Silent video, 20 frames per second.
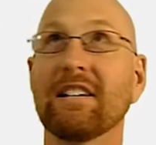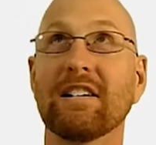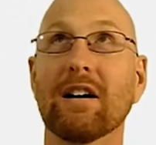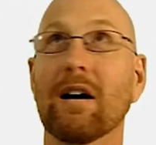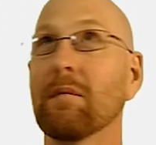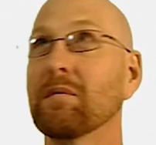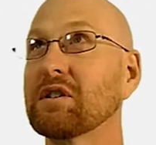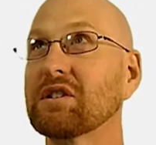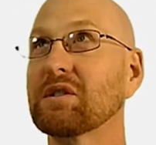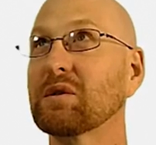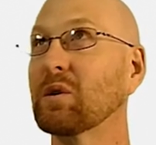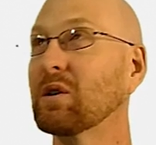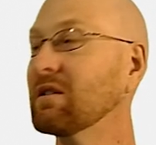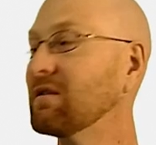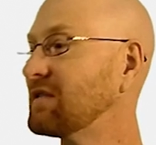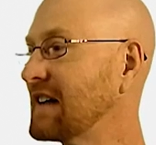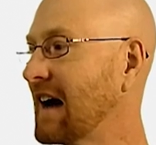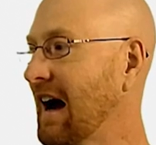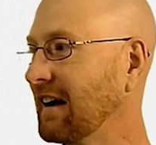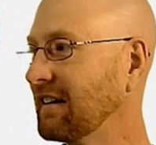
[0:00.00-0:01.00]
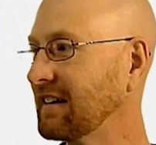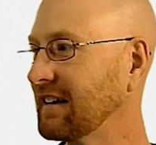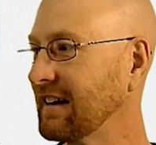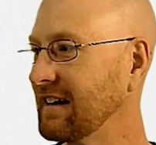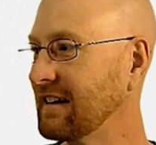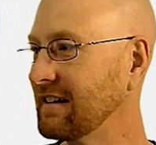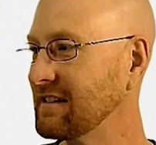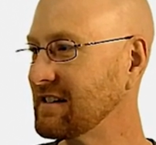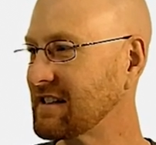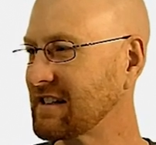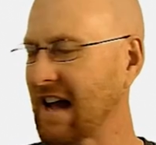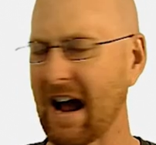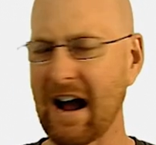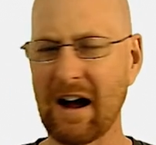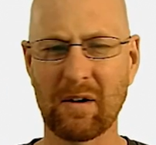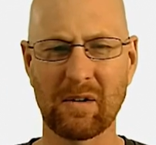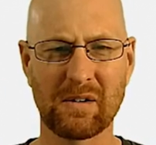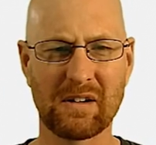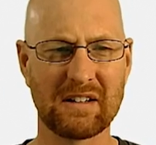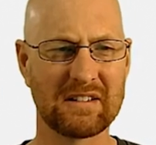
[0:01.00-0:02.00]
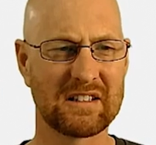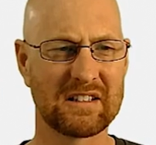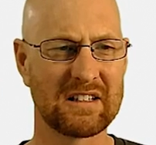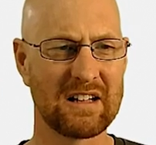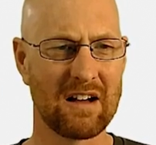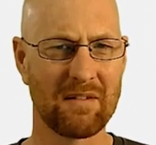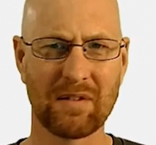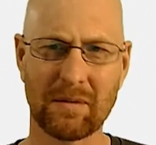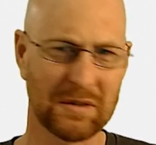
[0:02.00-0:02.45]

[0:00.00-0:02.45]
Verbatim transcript: I'm just sort of dialing in sound and stuff,